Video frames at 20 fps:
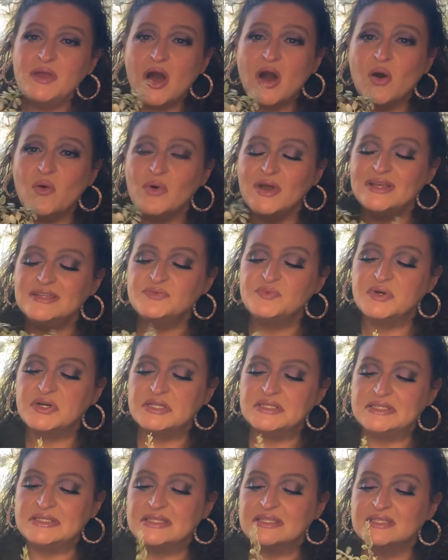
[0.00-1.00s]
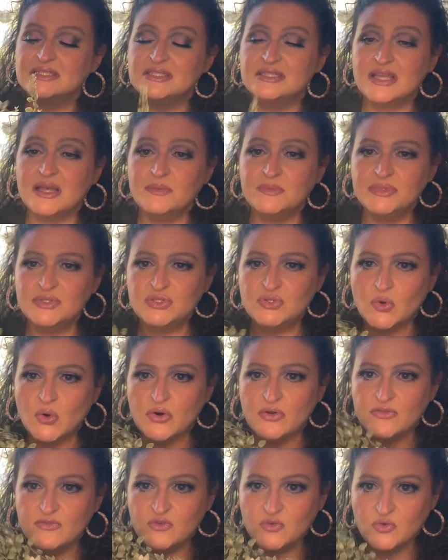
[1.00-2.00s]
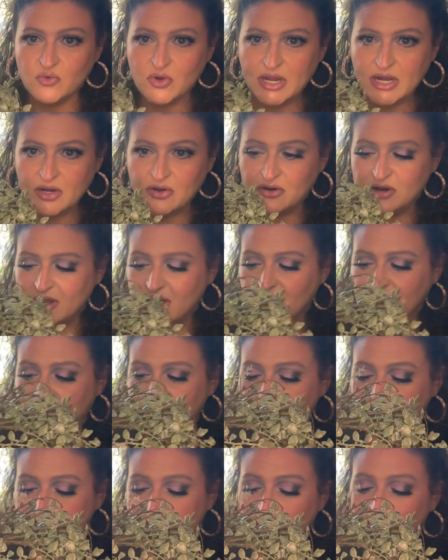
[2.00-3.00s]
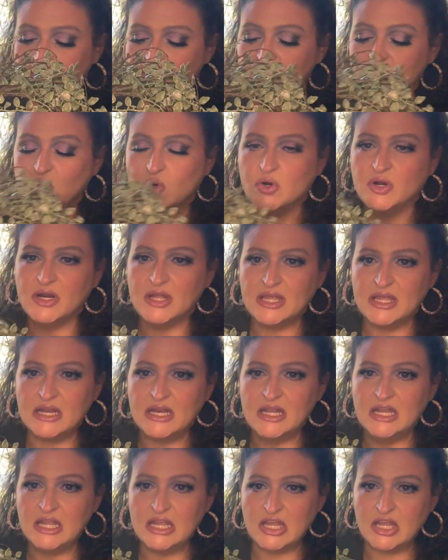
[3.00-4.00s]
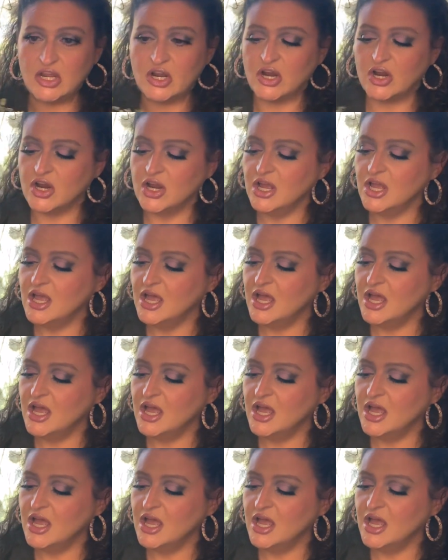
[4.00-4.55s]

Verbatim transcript: always puts some sort of greenery of some sort in here.